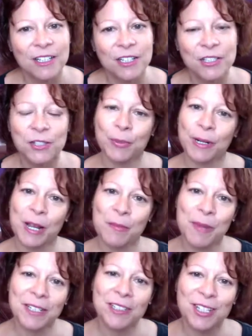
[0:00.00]
So, what I
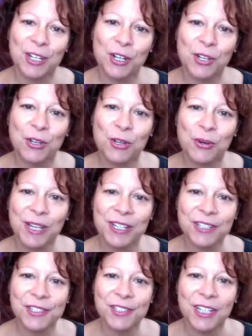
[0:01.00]
might say to you
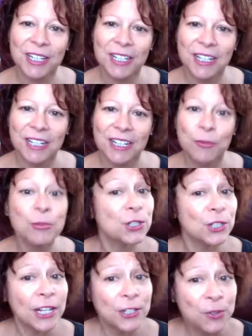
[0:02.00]
is, Would you
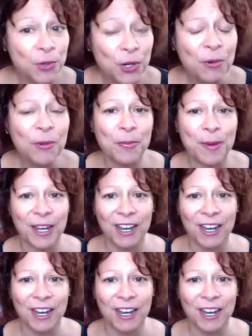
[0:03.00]
like to work with me?